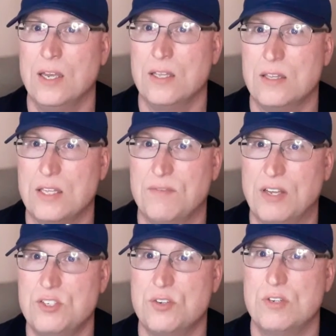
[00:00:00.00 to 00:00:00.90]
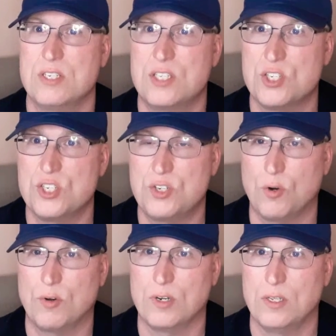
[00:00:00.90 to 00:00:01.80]
The adventure is the
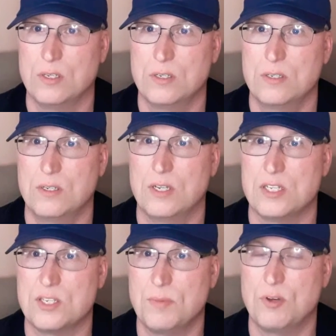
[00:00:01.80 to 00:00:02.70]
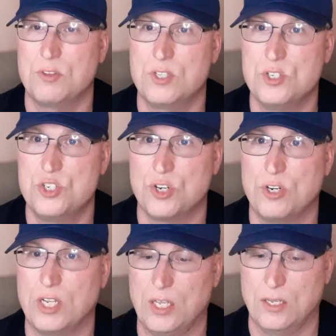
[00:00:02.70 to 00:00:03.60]
story. It's about the
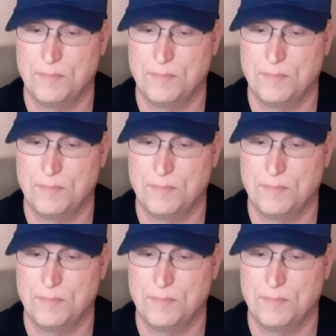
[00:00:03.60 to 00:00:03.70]
journey.